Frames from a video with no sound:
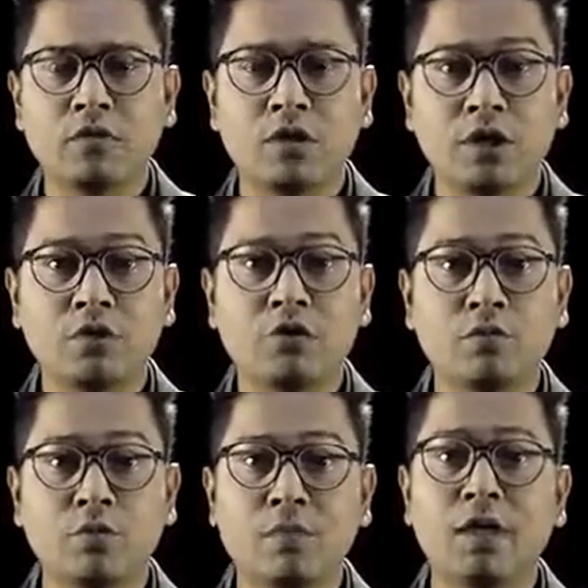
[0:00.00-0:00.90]

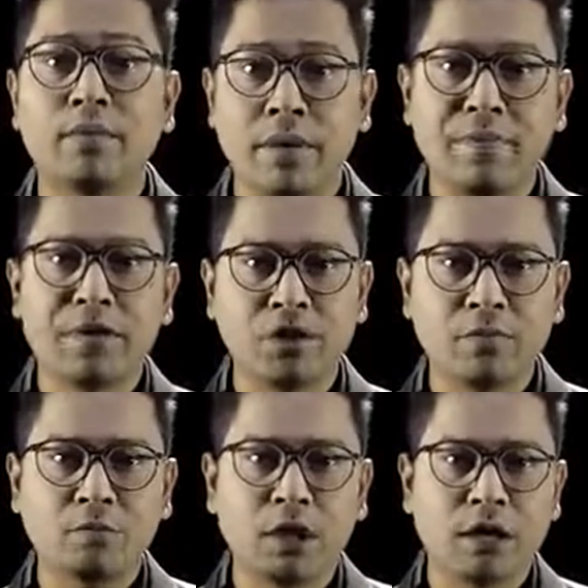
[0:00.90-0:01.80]
Constitution, we mean the
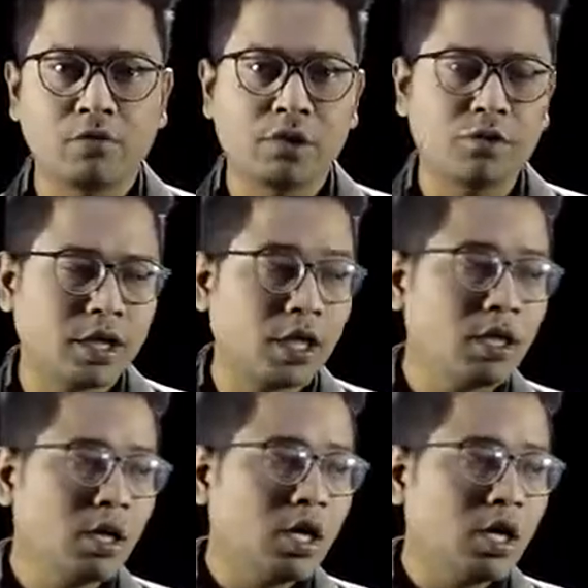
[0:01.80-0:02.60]
membership of the council. Okay,